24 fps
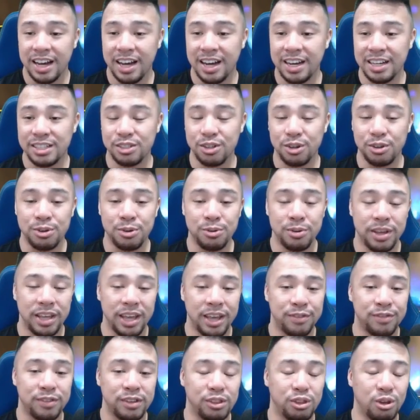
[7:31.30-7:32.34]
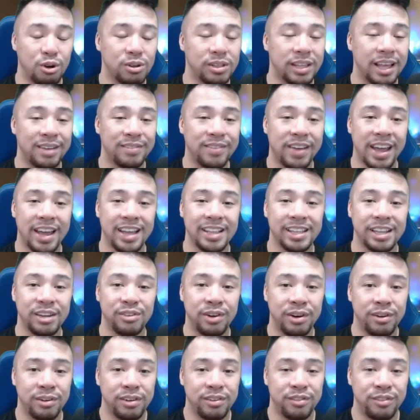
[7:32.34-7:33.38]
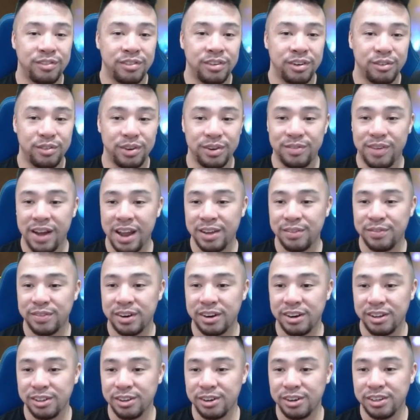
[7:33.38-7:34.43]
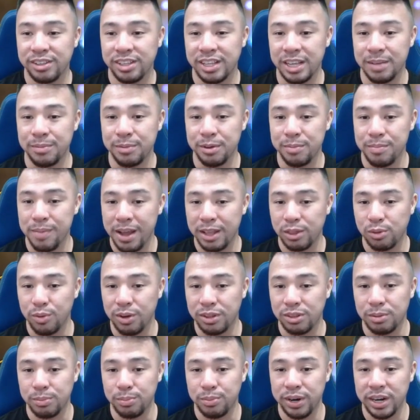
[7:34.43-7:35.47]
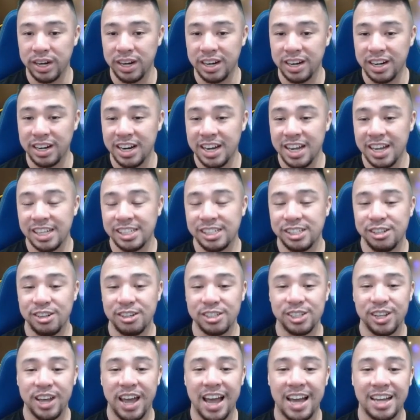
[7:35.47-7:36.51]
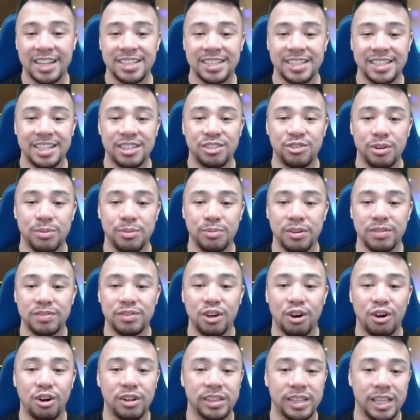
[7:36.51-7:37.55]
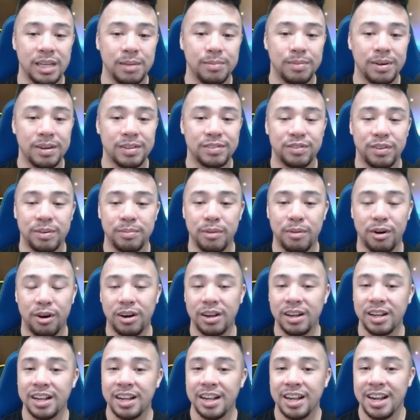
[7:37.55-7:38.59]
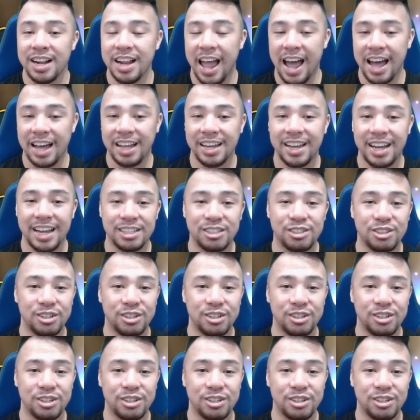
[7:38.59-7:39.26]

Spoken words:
So if you don't have any reviver on your team, you might want to bring her. She also has this removes all debuffs from all allies.